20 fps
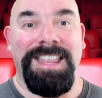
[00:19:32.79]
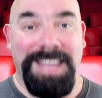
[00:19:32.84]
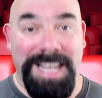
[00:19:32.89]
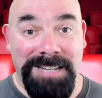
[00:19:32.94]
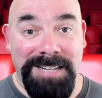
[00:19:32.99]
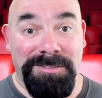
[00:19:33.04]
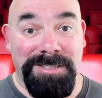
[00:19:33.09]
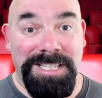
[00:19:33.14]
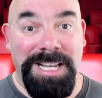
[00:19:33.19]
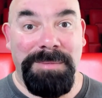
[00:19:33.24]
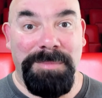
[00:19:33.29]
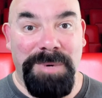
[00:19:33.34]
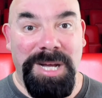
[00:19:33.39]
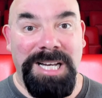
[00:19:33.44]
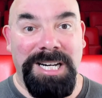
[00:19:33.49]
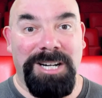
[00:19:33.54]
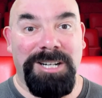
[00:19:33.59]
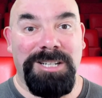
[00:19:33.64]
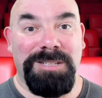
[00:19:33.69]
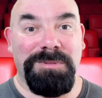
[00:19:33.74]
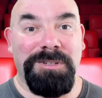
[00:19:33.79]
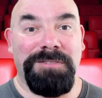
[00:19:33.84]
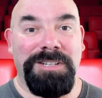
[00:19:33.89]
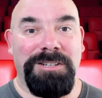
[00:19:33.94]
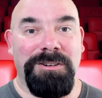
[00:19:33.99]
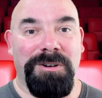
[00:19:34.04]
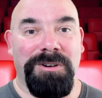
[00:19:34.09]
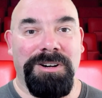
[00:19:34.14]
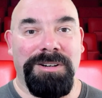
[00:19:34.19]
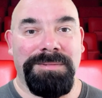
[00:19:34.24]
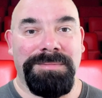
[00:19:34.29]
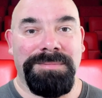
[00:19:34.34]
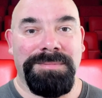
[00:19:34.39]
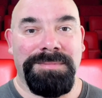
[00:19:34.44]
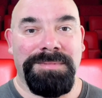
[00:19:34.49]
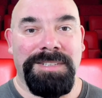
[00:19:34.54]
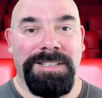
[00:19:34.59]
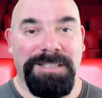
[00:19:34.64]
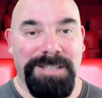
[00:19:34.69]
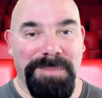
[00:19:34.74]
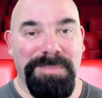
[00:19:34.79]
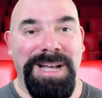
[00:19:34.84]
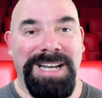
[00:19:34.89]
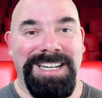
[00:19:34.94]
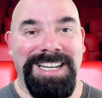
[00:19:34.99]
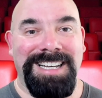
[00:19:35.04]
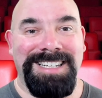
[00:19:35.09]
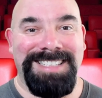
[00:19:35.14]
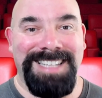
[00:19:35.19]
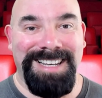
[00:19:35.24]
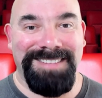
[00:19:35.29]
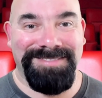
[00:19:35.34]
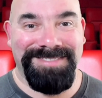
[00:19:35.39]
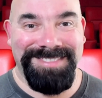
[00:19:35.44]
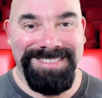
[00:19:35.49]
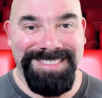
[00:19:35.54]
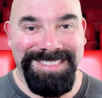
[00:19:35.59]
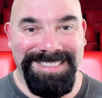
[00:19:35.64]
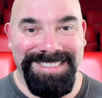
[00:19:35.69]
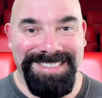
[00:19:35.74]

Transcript: Thanks for stopping by Eric's Movie Corner. Come back next time.